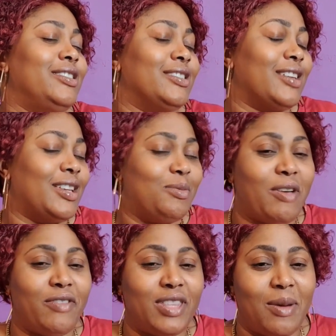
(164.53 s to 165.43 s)
Jesus, me
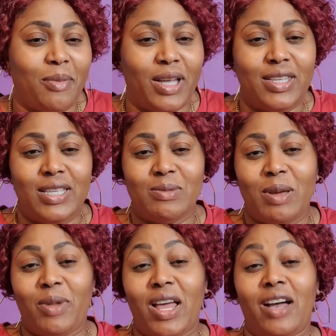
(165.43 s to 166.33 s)
have to take bad things, me
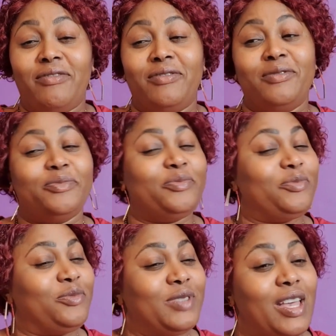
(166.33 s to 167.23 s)
laugh.
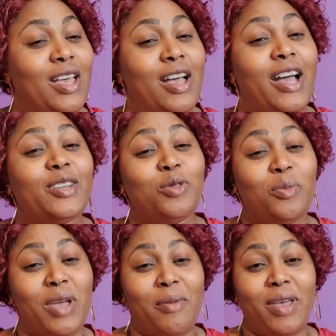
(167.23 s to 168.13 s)
A
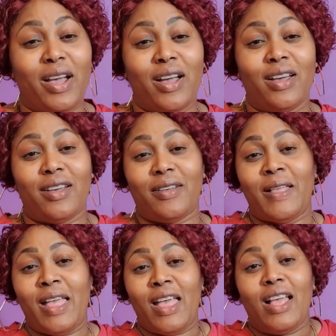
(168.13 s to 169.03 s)
joke me I make.
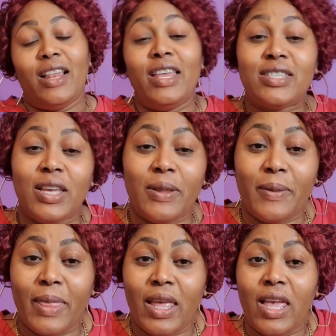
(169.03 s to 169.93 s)
Listen,
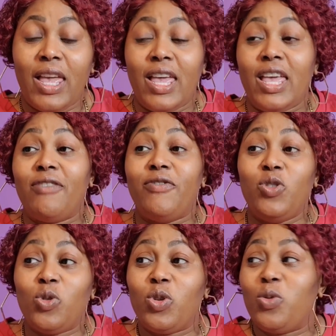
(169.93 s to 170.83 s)
if
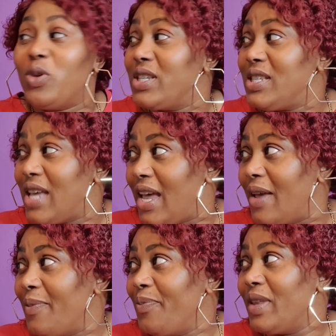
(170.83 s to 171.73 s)
you know
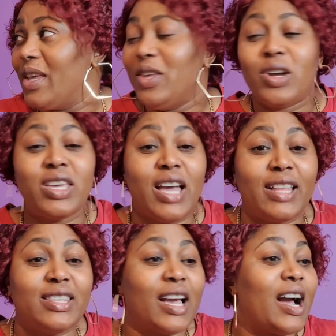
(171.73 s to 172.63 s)
say you
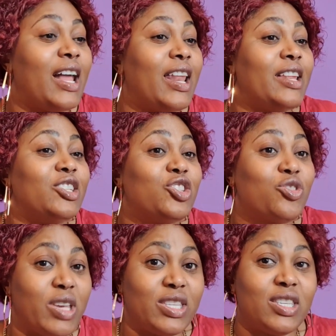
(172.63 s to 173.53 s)
can't take all of the
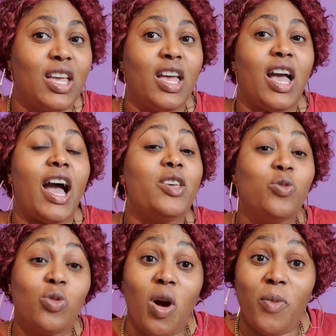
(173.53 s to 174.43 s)
stress. Are
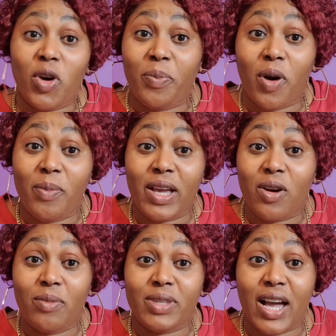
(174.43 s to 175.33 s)
you come out public,
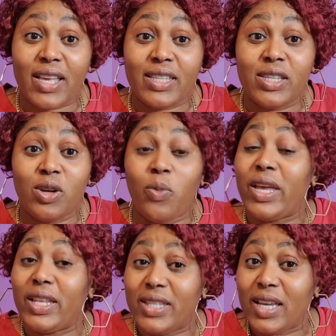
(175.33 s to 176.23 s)
come talk it, you know,
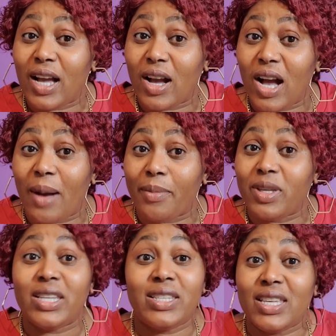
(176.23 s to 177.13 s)
where do you think I got up?
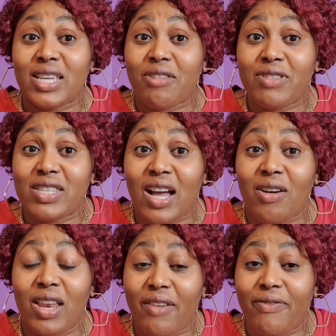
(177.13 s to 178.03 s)
You think say Chrissy I
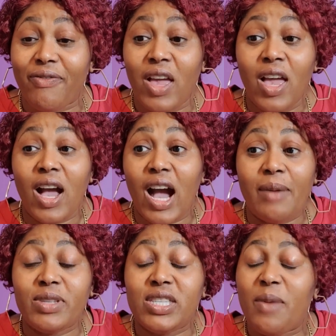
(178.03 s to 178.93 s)
got left?
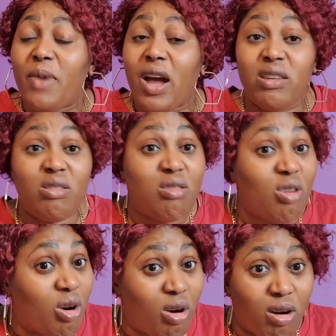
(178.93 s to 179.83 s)
CMR,
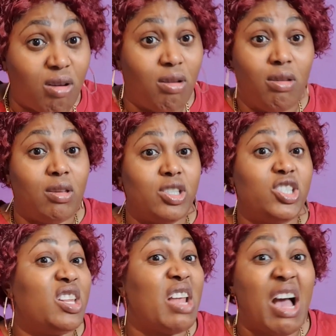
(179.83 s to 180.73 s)
no,
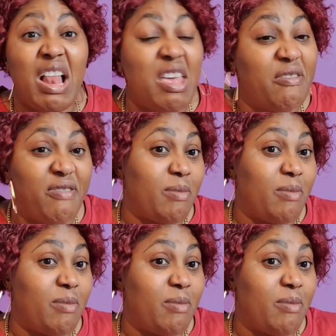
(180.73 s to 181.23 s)
she not left